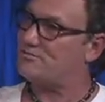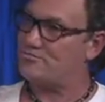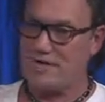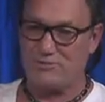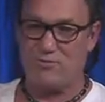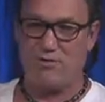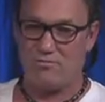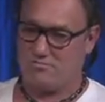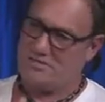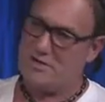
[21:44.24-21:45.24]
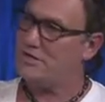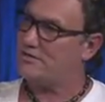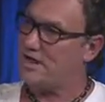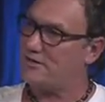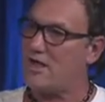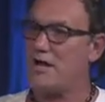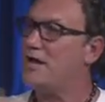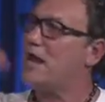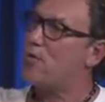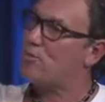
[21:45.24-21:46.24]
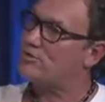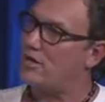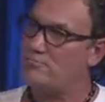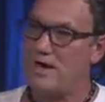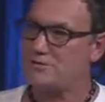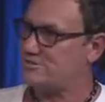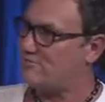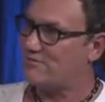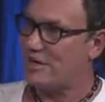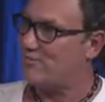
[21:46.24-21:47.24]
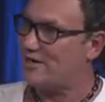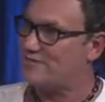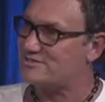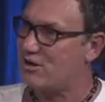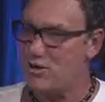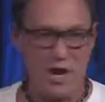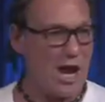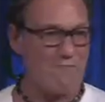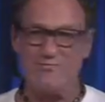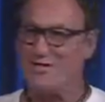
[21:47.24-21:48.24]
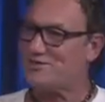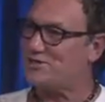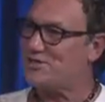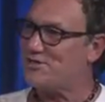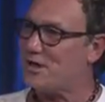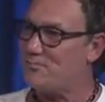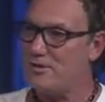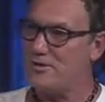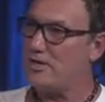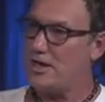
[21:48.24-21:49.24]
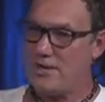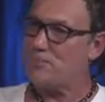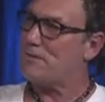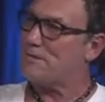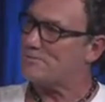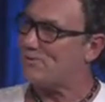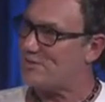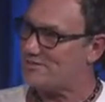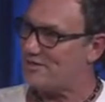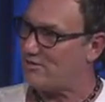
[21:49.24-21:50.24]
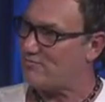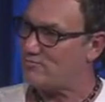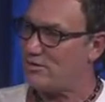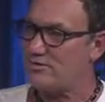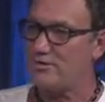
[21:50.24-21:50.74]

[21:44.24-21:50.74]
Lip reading: at 10 o'clock, and we're done by 7 o'clock when it gets dark. Everything's cleaned up, and they can play baseball the next day or football.